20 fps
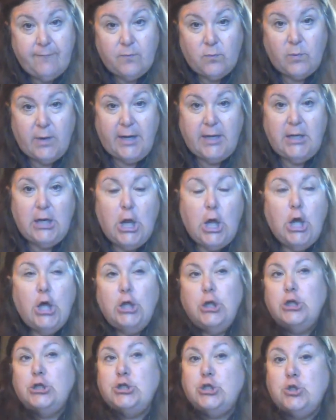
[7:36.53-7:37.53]
right?
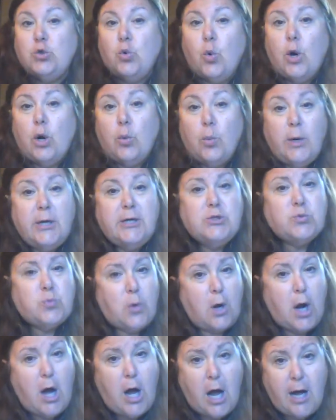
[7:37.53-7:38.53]
The store was
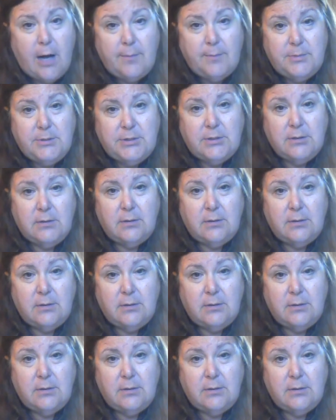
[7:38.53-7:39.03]
robbed